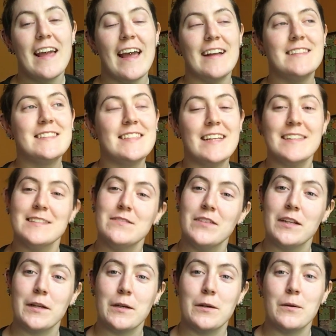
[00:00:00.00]
and today's
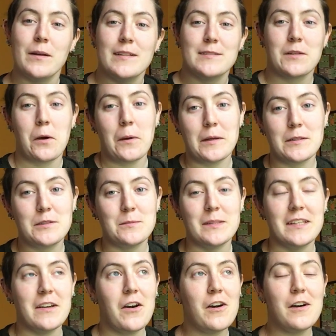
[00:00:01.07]
video is going to
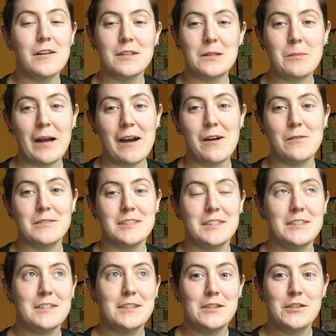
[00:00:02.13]
be all about
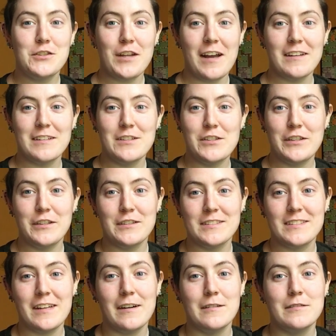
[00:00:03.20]
challenging
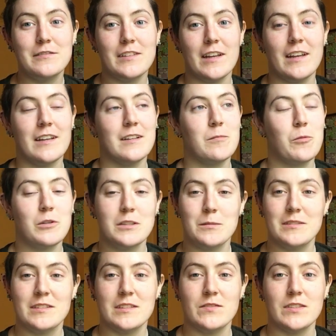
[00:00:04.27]
yourself and more
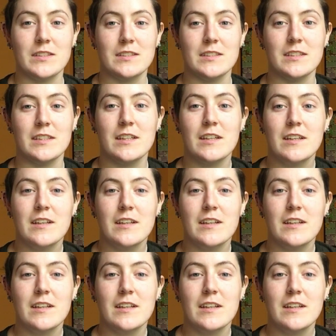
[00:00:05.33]
specifically